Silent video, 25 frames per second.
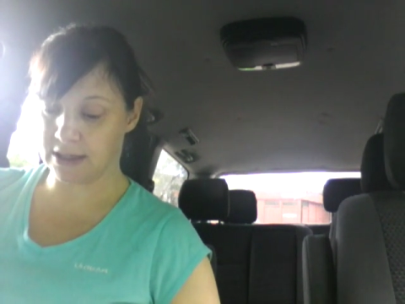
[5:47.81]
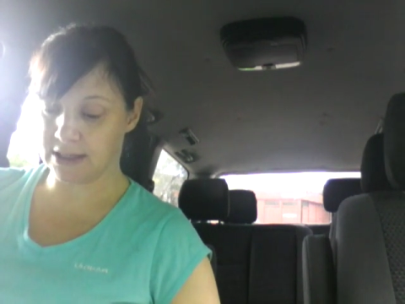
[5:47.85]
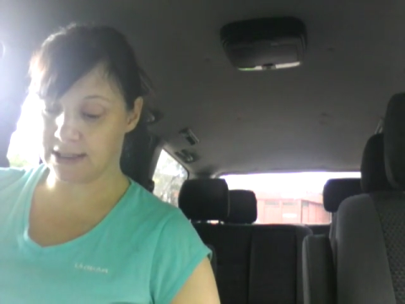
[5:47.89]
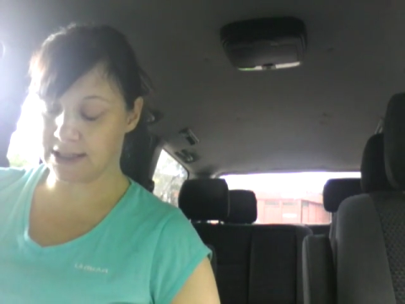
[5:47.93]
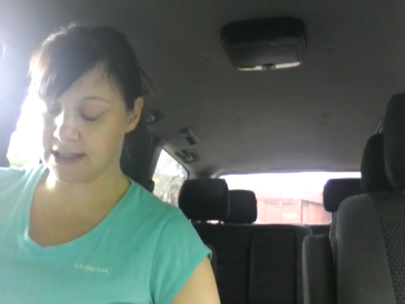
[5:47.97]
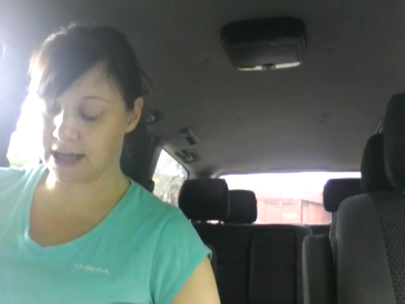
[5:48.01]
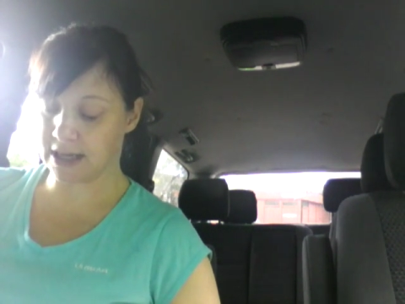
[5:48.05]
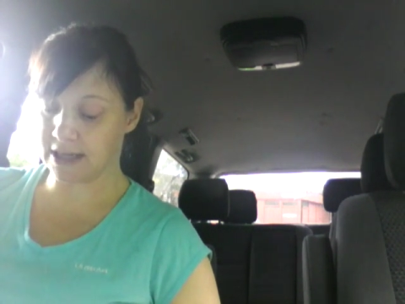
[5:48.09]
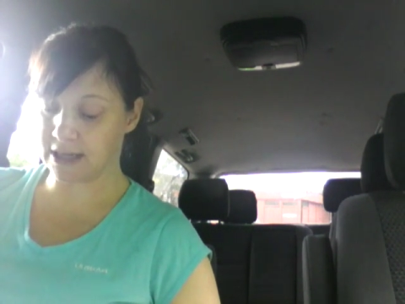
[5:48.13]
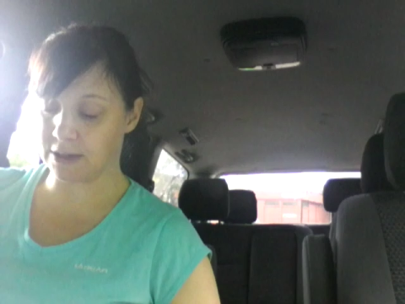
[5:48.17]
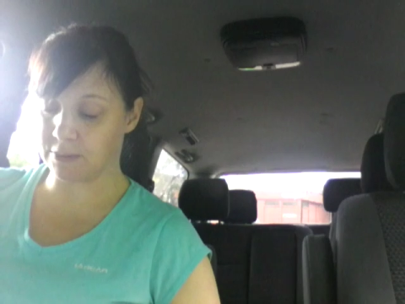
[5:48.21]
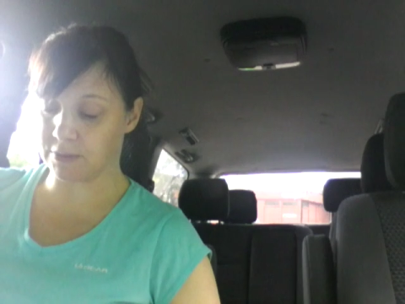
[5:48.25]

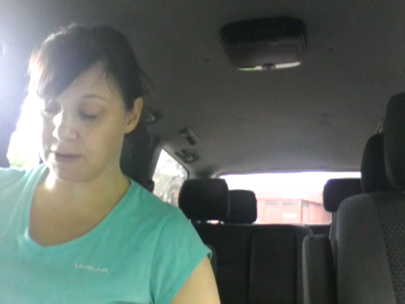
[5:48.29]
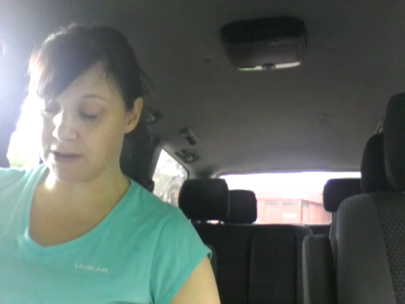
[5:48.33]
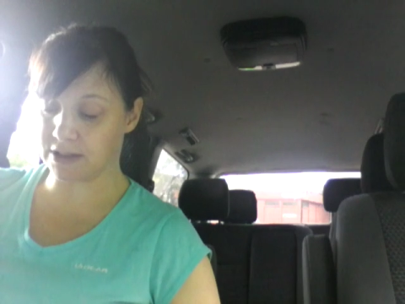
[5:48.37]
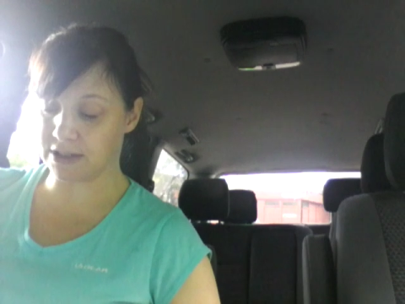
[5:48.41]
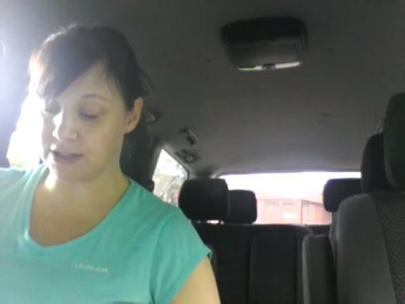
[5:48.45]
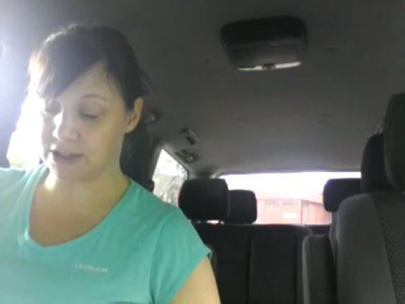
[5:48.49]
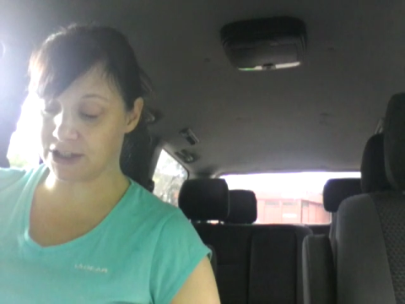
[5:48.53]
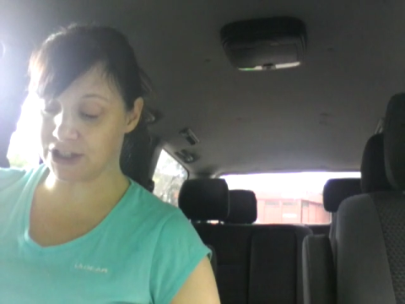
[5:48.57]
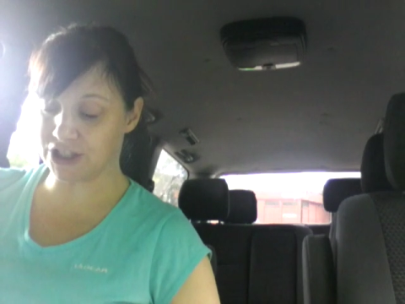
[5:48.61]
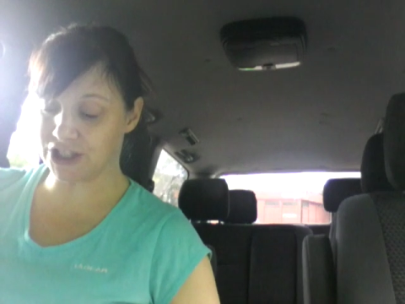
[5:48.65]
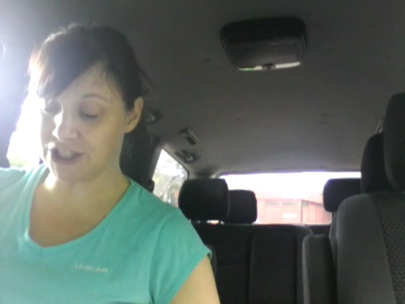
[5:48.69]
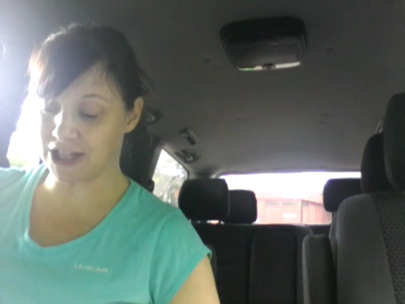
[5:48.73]
Danny wanted
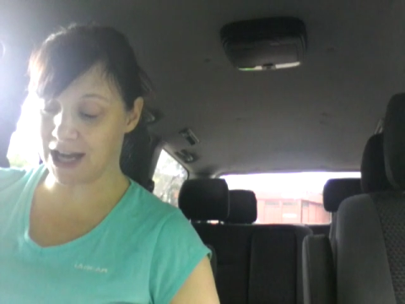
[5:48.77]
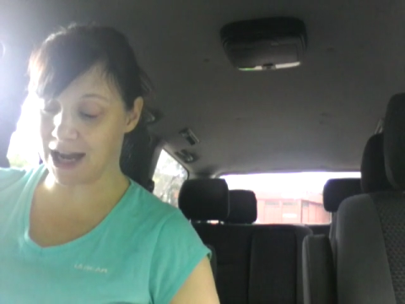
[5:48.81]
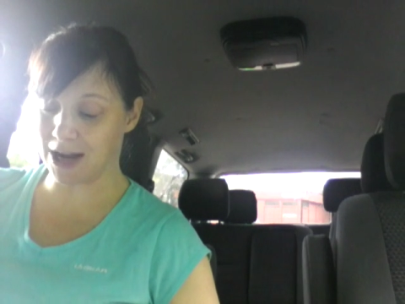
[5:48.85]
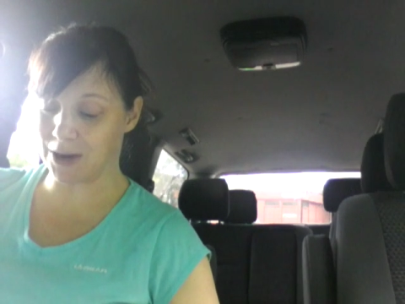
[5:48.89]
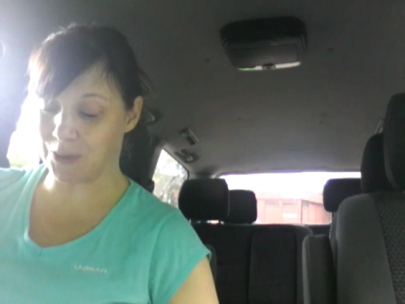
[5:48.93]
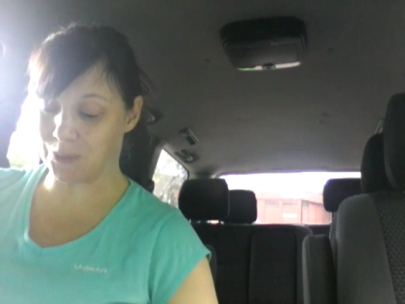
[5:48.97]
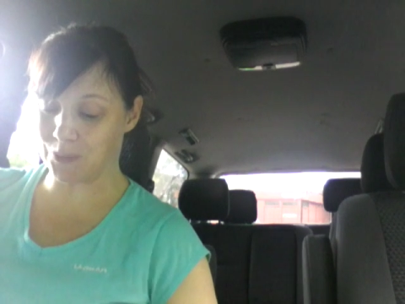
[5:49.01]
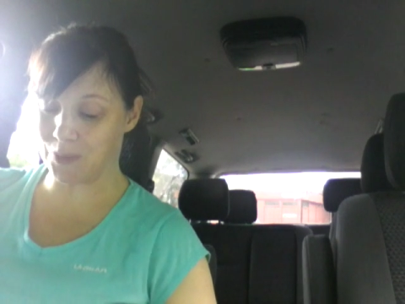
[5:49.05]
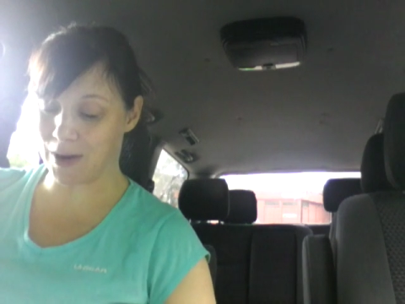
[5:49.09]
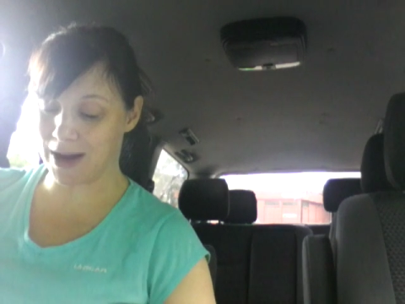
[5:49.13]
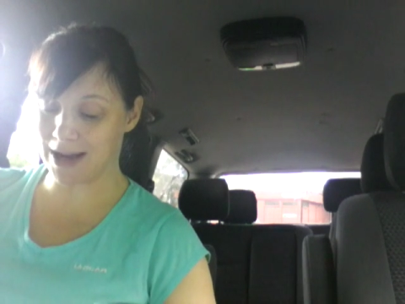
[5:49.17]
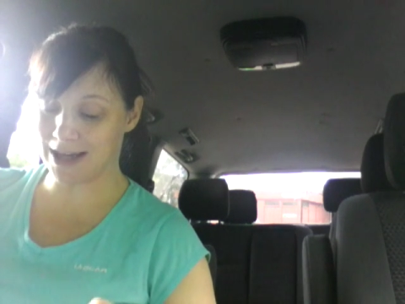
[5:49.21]
to
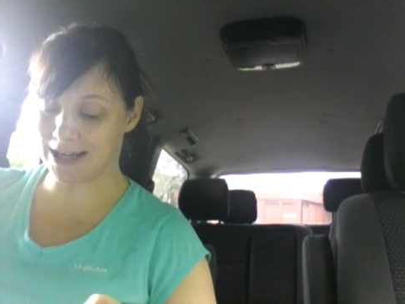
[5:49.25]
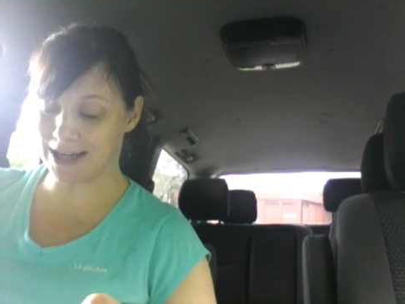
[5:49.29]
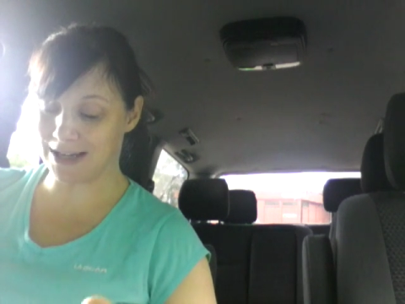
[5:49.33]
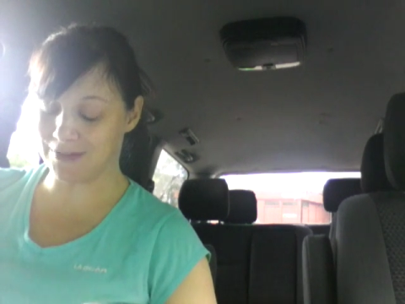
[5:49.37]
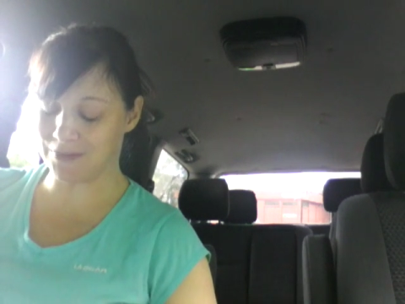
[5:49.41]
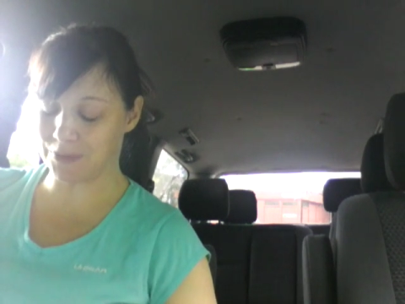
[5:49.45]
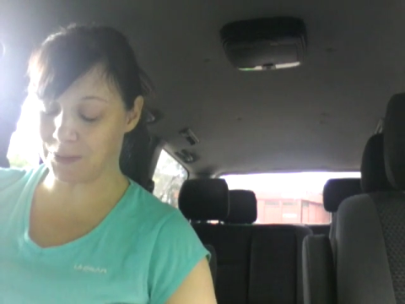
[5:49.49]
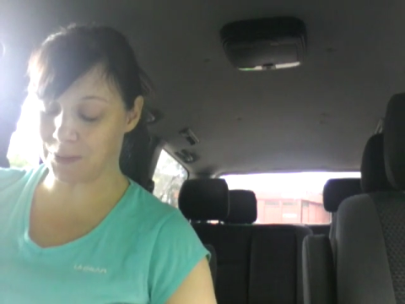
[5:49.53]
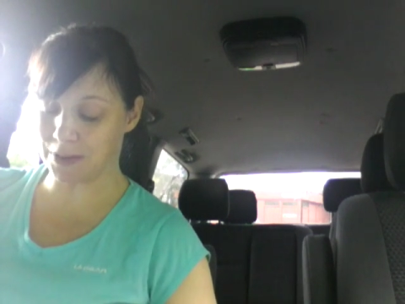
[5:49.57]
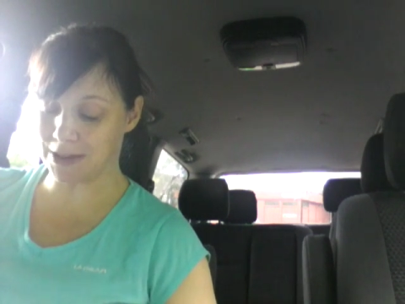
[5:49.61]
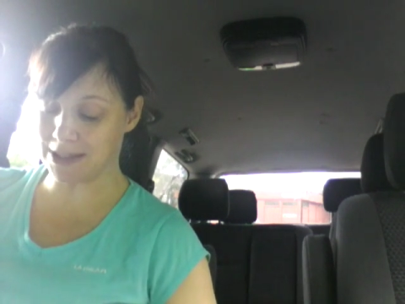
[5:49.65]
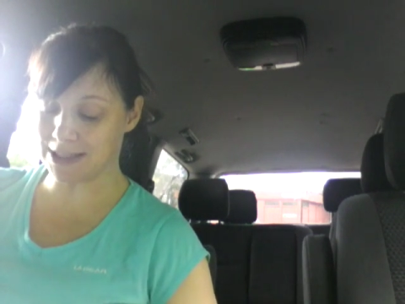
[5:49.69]
shout. Wayne
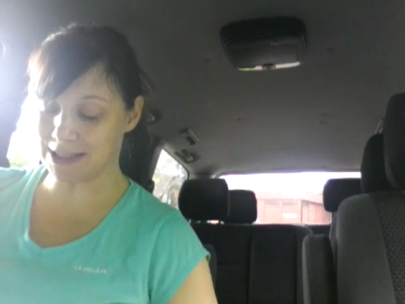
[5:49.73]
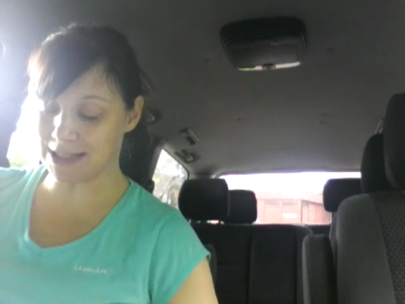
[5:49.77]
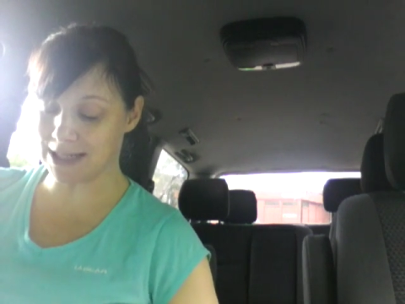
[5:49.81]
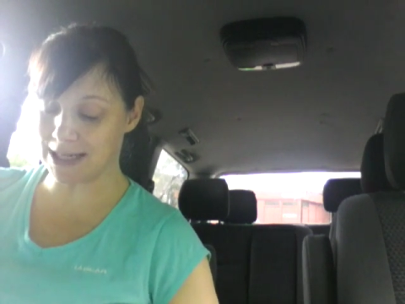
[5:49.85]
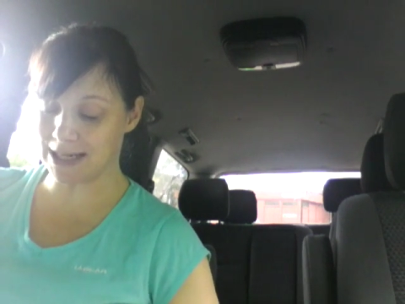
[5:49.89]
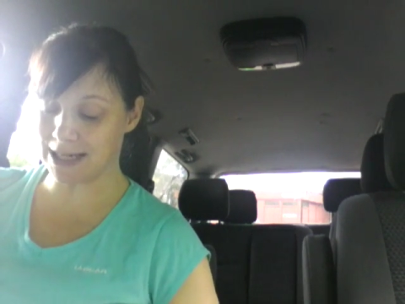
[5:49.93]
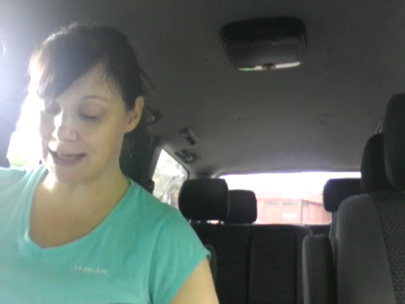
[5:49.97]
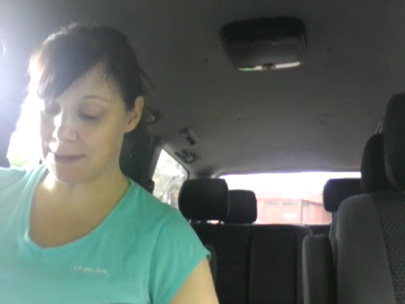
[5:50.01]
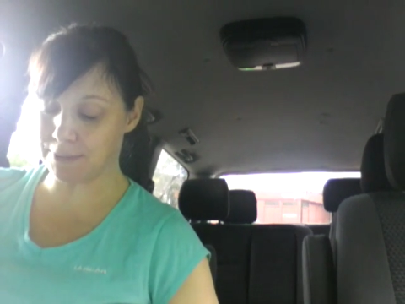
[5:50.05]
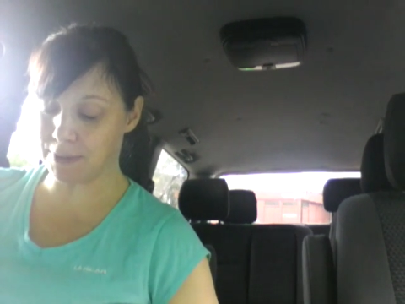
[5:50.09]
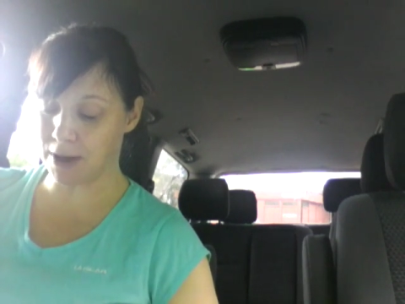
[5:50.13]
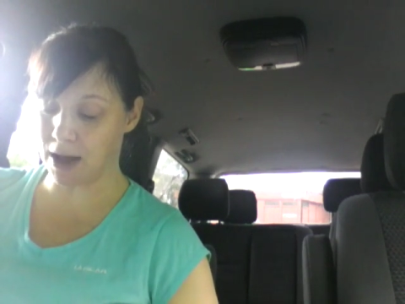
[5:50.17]
even wanted to
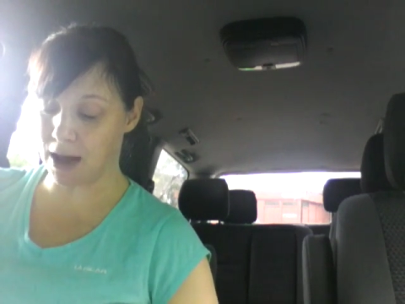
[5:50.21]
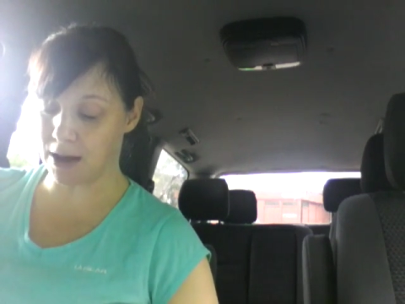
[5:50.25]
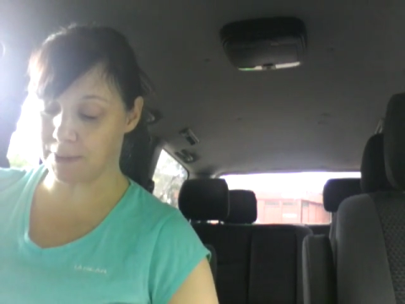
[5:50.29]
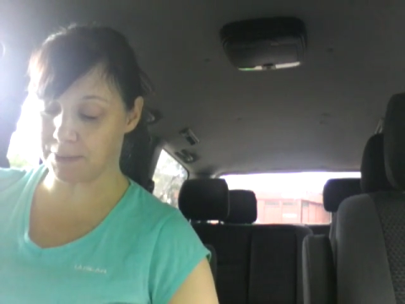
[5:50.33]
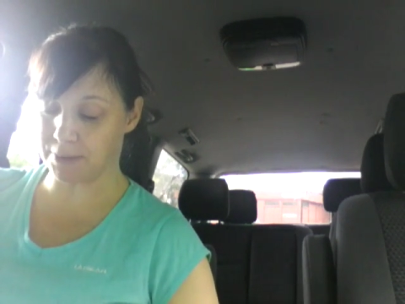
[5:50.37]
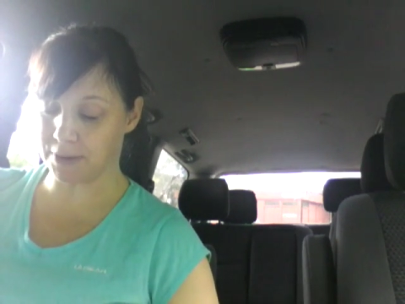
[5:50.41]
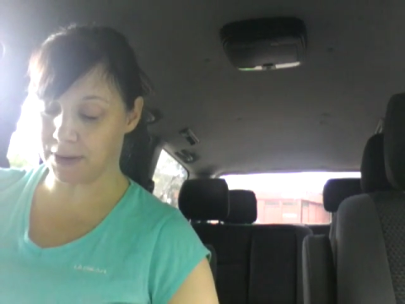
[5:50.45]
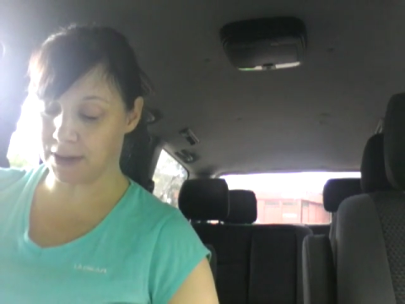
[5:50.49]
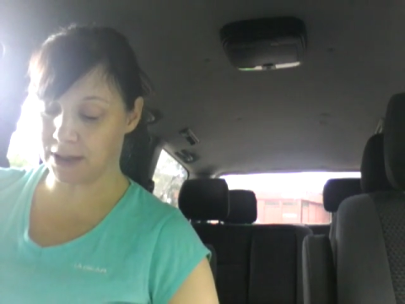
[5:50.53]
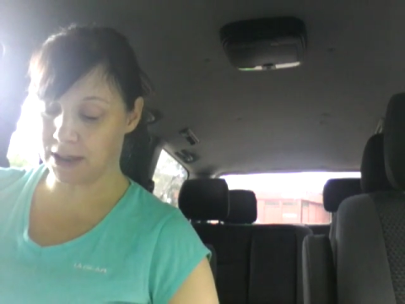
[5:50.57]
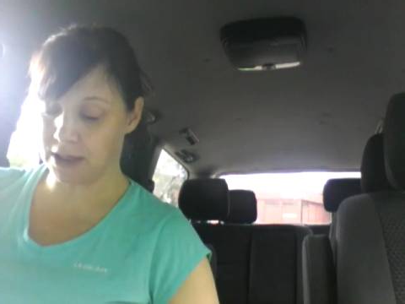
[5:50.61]
leap up,